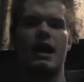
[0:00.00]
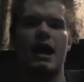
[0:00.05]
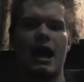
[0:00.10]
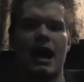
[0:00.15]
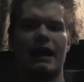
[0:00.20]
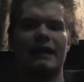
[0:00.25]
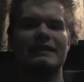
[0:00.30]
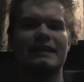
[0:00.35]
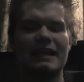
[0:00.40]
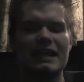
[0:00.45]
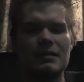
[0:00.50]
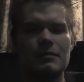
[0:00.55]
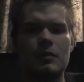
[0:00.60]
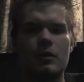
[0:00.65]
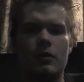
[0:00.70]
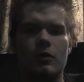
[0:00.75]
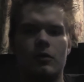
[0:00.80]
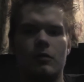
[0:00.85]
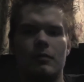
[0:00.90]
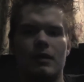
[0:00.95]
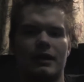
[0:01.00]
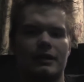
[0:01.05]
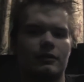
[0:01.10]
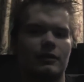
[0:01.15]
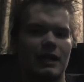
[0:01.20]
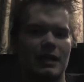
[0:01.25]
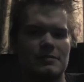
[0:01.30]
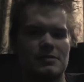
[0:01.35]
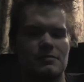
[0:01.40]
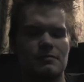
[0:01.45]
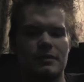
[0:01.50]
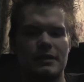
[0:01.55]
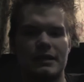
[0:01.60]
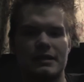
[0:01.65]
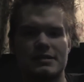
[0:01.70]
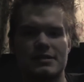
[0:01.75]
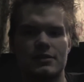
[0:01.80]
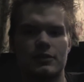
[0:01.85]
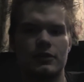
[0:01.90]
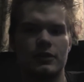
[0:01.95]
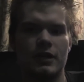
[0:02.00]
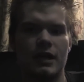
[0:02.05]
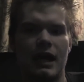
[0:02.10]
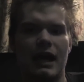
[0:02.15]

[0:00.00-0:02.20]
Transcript: I came home. I grabbed some pizza.